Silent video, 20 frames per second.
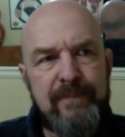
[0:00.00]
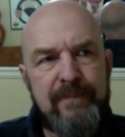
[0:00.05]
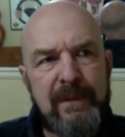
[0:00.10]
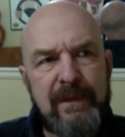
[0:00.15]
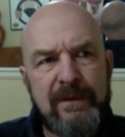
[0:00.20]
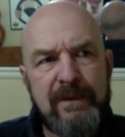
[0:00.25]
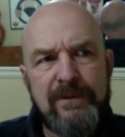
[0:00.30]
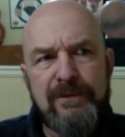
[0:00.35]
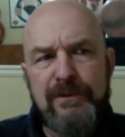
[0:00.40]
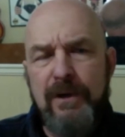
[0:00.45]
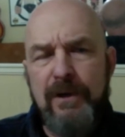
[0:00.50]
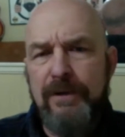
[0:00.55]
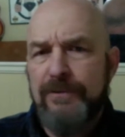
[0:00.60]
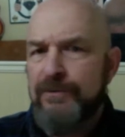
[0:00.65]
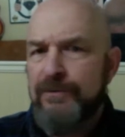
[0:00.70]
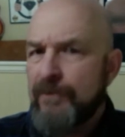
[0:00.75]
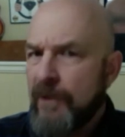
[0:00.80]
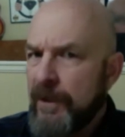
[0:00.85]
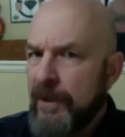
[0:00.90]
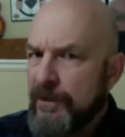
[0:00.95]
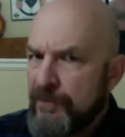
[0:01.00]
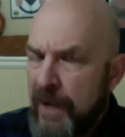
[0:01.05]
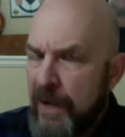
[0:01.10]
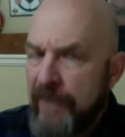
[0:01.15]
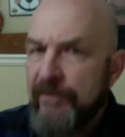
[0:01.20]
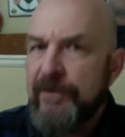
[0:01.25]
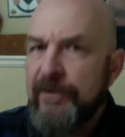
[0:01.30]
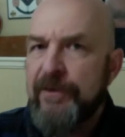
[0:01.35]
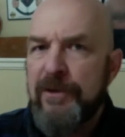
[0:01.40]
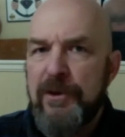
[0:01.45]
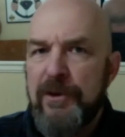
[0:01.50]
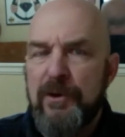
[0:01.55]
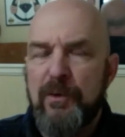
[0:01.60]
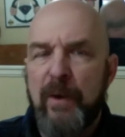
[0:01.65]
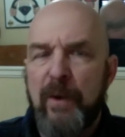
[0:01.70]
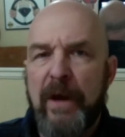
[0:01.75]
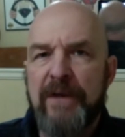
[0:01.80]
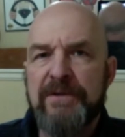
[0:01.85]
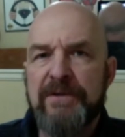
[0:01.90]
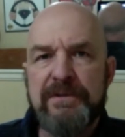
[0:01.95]
a lot of travel to the
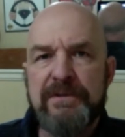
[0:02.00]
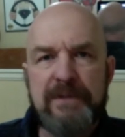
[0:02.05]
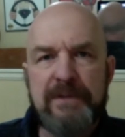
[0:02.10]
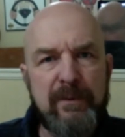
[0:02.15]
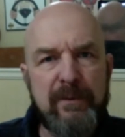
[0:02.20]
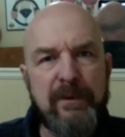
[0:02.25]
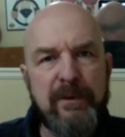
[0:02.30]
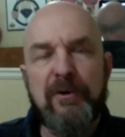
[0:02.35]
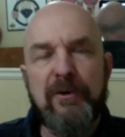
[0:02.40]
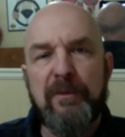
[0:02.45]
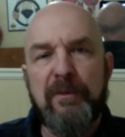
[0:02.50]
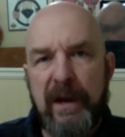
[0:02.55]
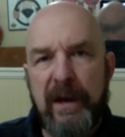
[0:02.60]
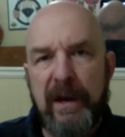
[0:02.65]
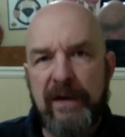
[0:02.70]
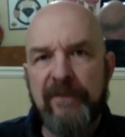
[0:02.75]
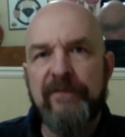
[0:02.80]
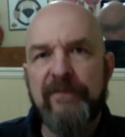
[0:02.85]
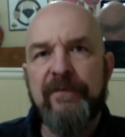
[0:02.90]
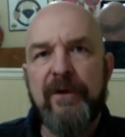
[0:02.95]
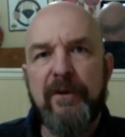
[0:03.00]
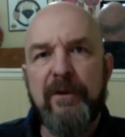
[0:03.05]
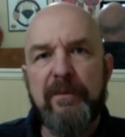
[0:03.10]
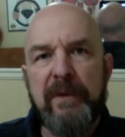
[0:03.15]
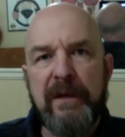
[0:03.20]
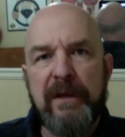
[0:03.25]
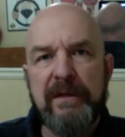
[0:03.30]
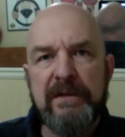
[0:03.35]
US. They were in Quebec a fair bit.